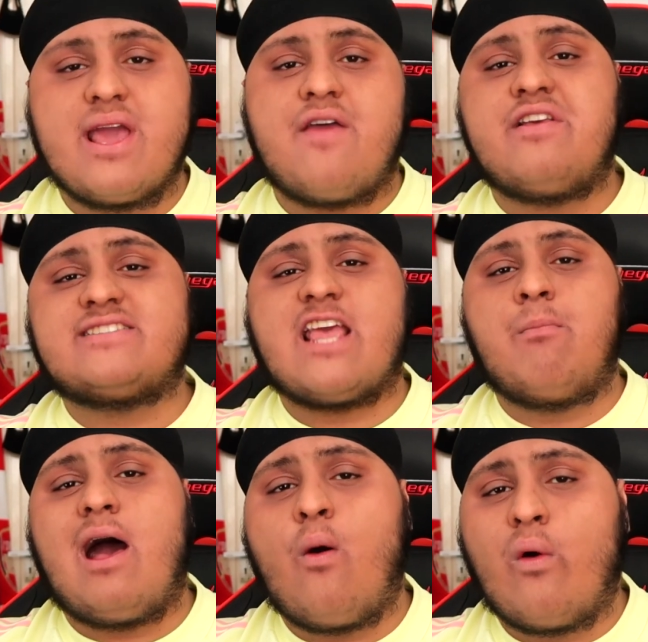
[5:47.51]
yeah, in this
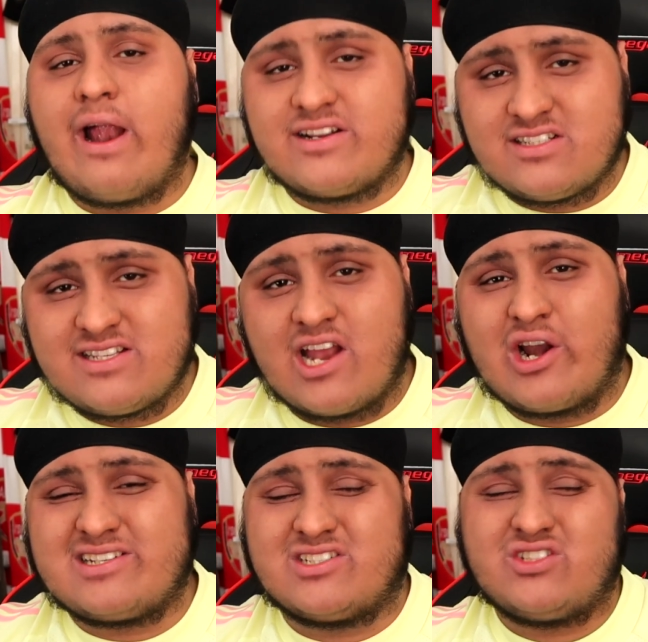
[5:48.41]
game, I will actually see Sead
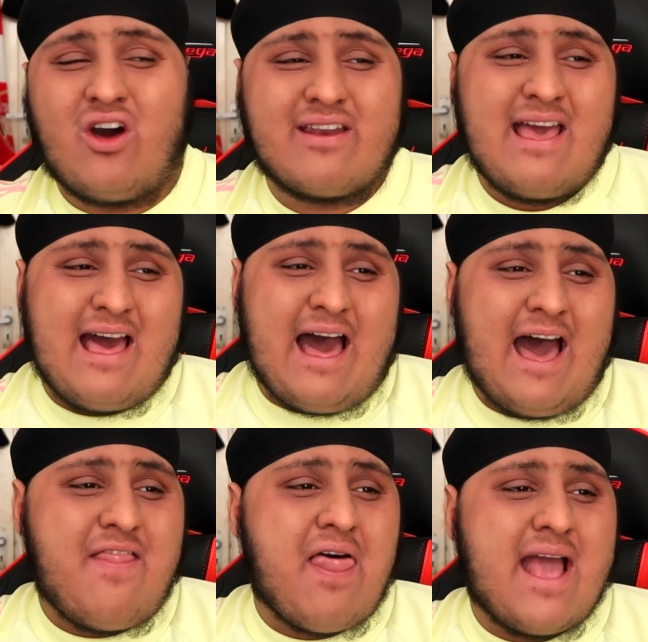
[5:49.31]
Kolasinac start,
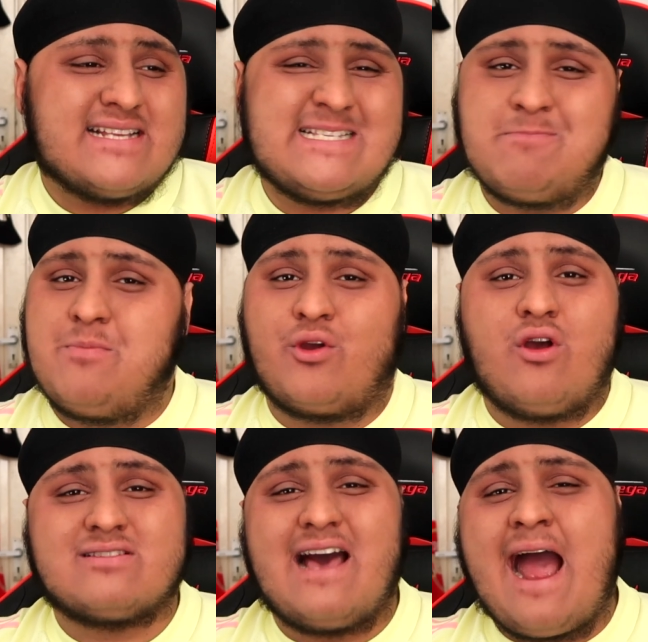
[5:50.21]
and that is simply
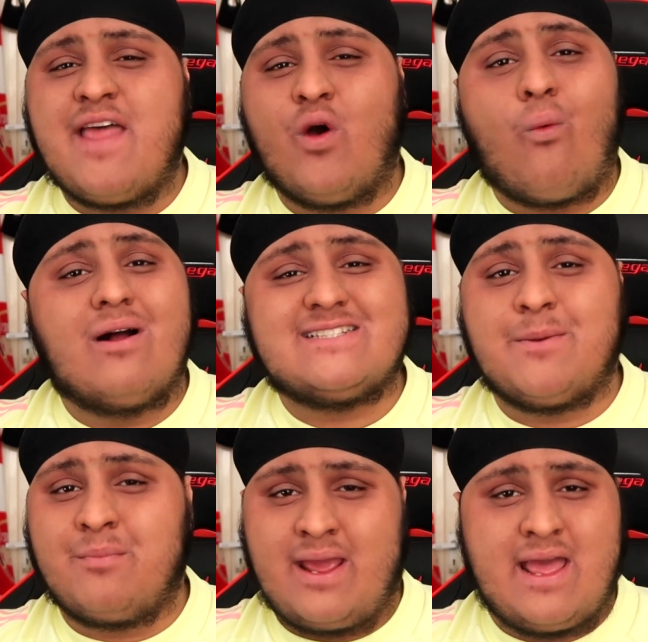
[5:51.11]
because I don't want
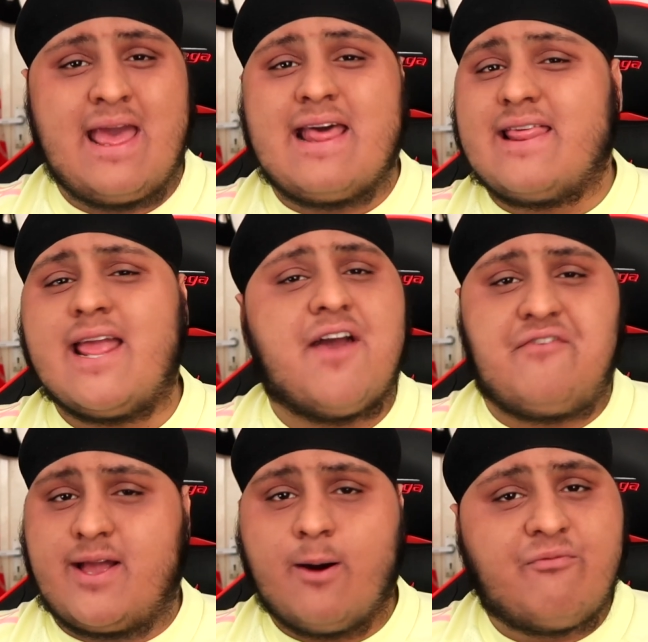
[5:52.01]
him near the
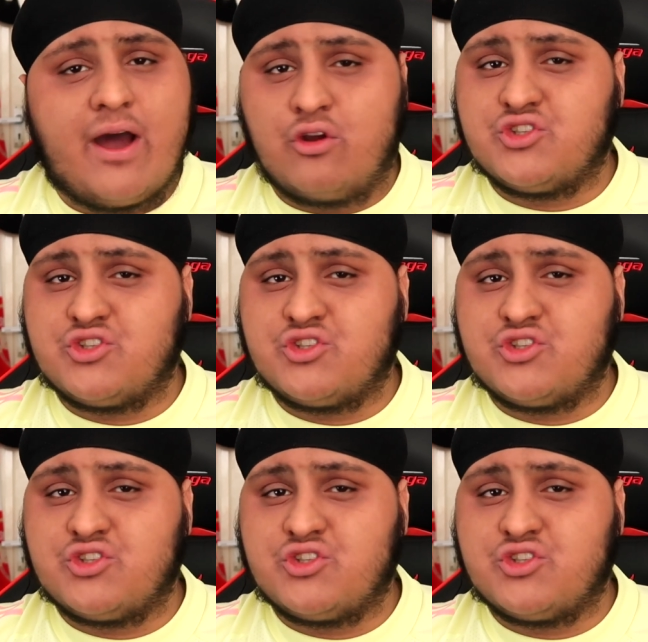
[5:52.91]
FA Cup final